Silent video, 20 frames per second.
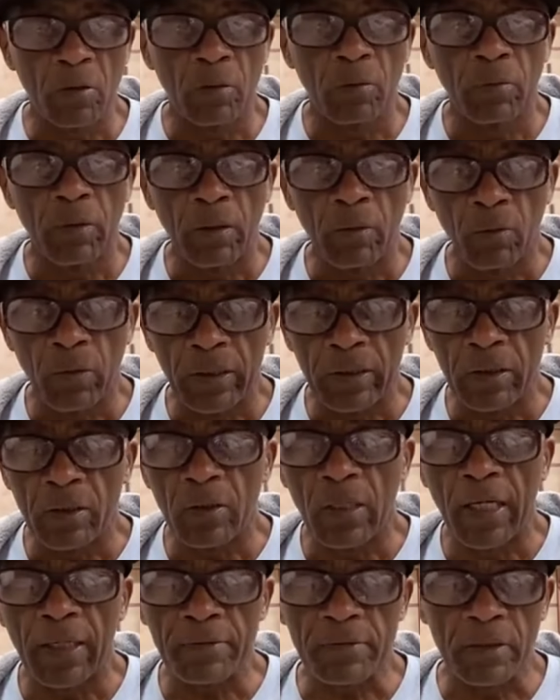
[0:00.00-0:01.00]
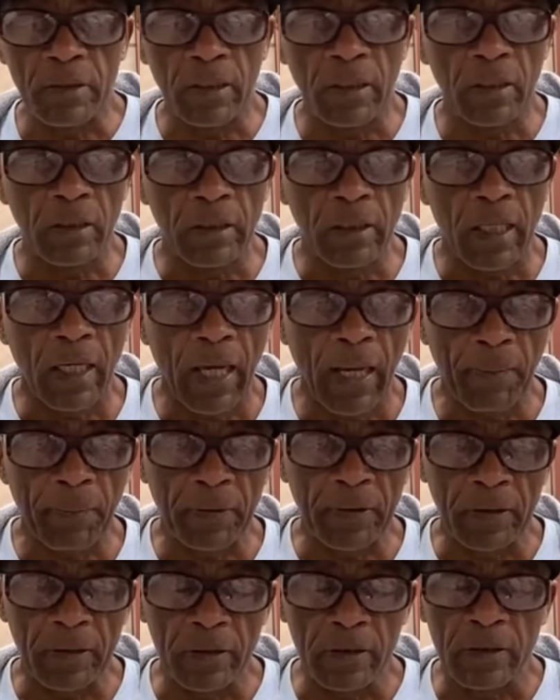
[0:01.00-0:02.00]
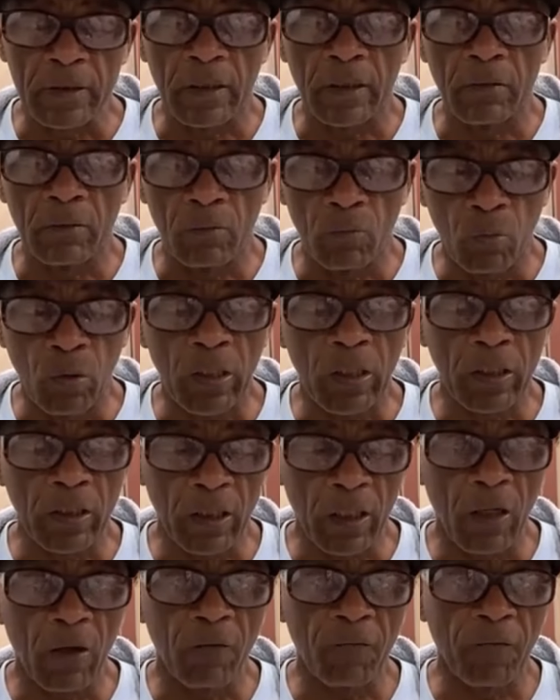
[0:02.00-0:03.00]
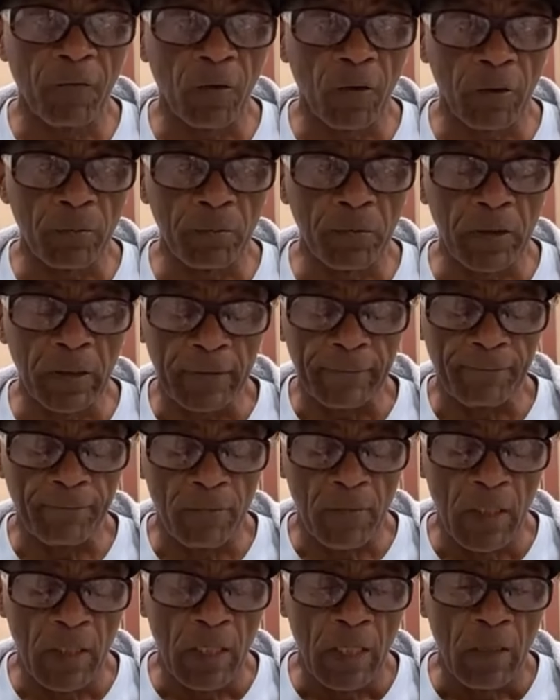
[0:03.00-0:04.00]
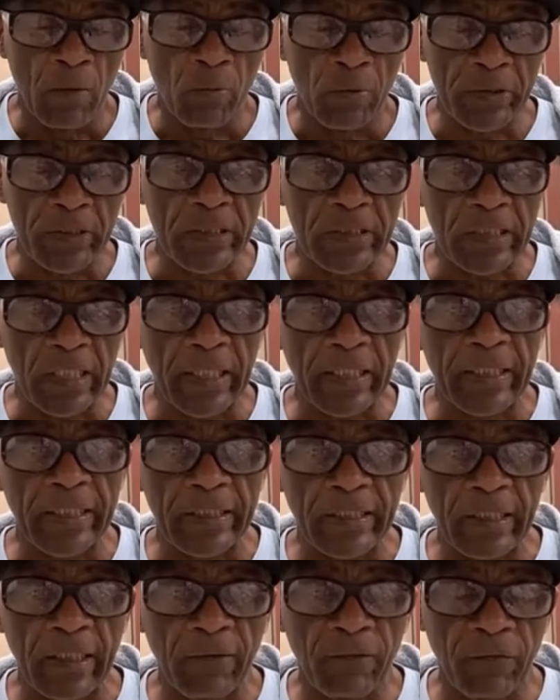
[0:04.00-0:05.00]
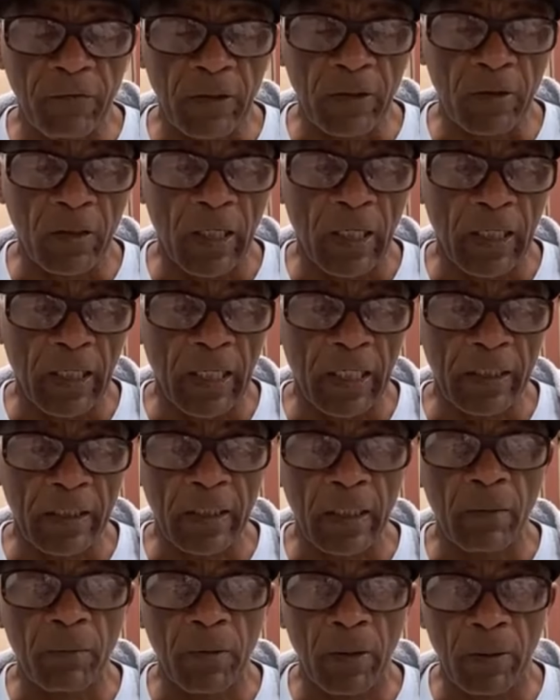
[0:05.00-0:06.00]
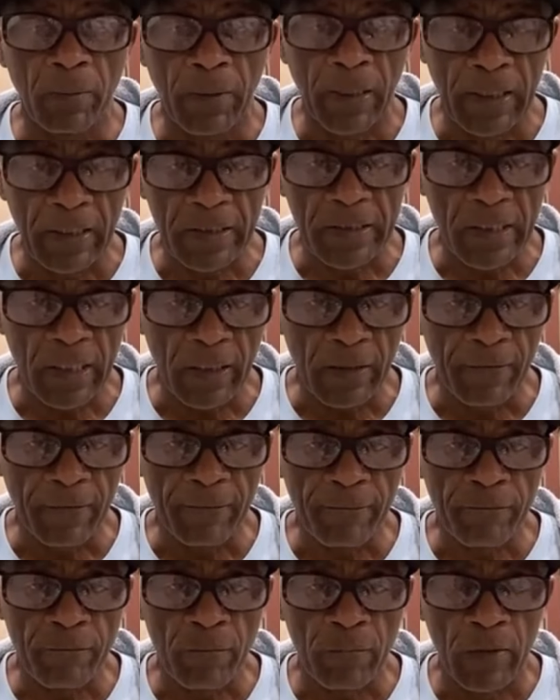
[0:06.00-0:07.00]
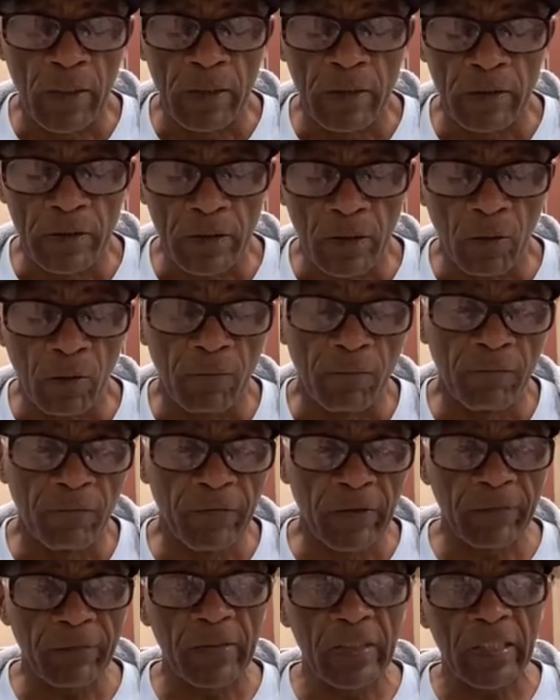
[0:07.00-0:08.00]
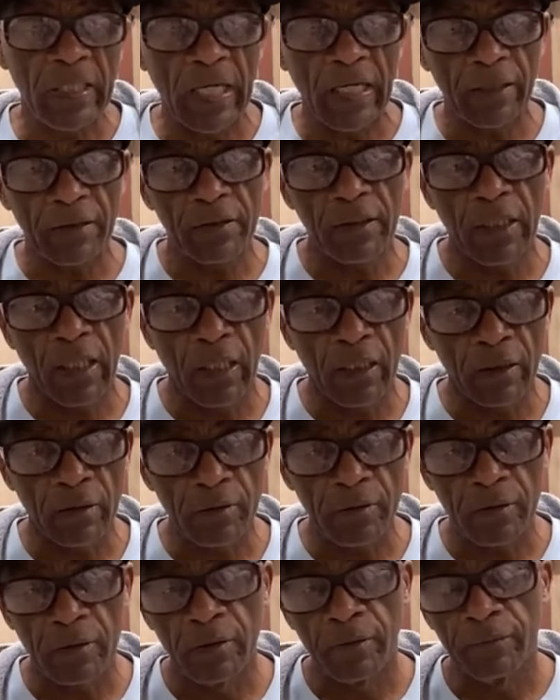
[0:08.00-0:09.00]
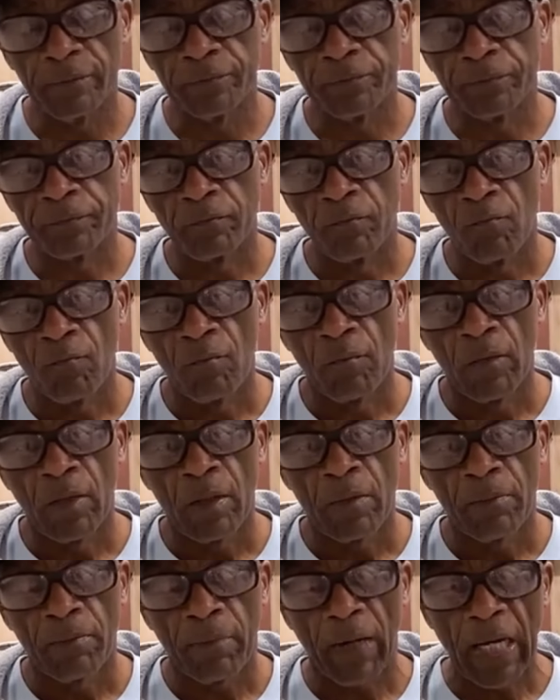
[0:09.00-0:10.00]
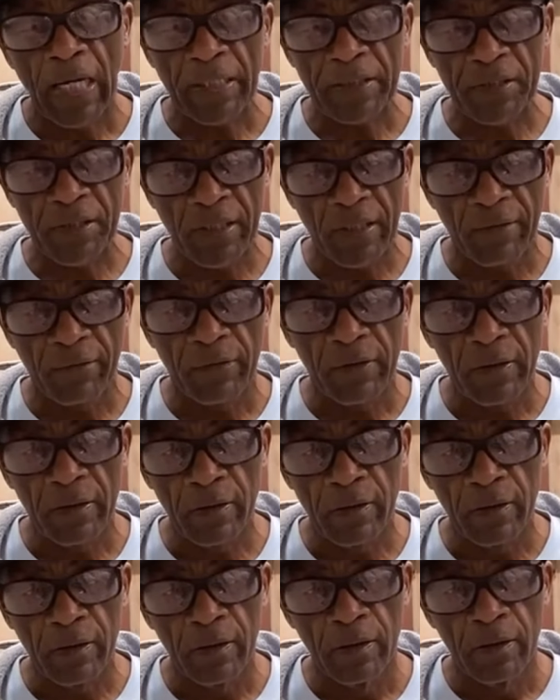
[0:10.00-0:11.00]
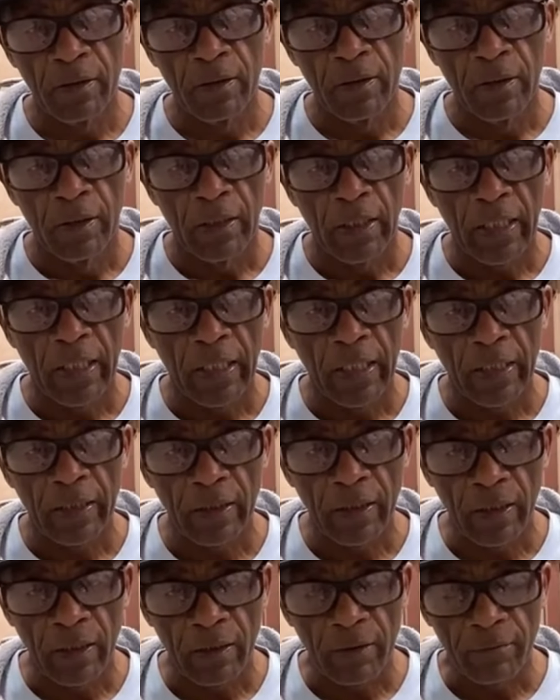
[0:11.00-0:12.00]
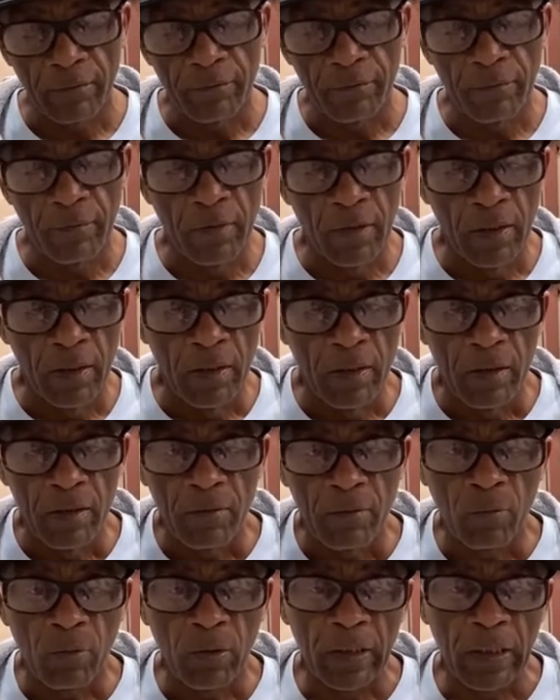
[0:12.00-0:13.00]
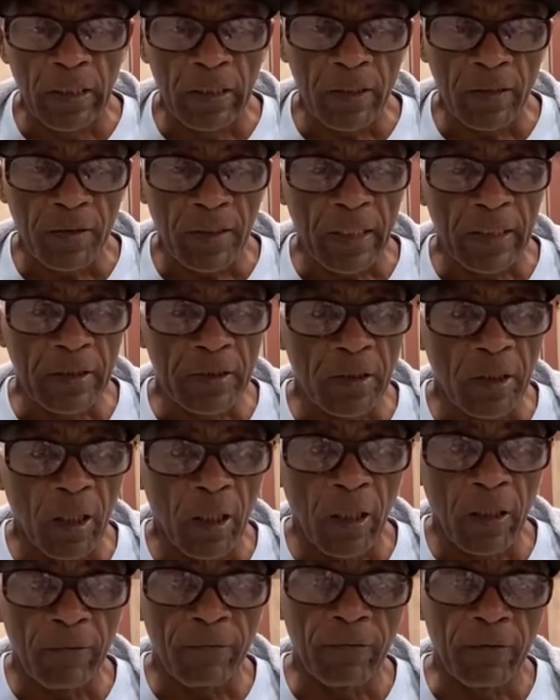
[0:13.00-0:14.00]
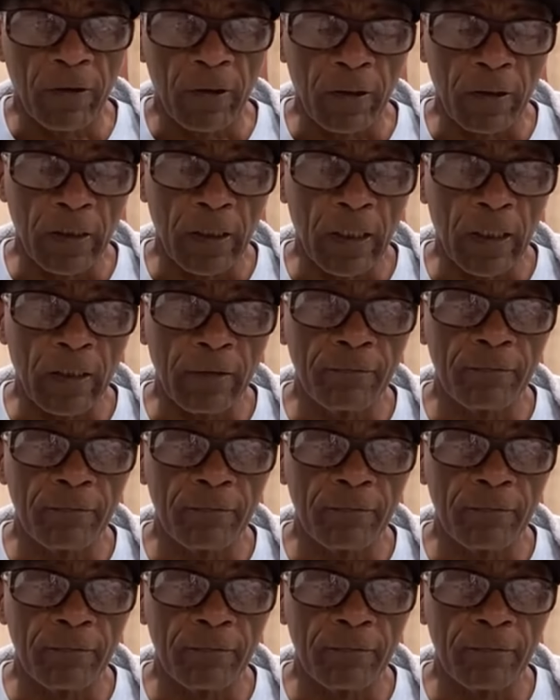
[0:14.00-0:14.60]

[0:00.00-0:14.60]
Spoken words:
but we do have some good applicants, and we're going to go for it, but we just got to get that figured out, how to keep everybody safe. So $50,000, box Chevy, and we need to thank JAR for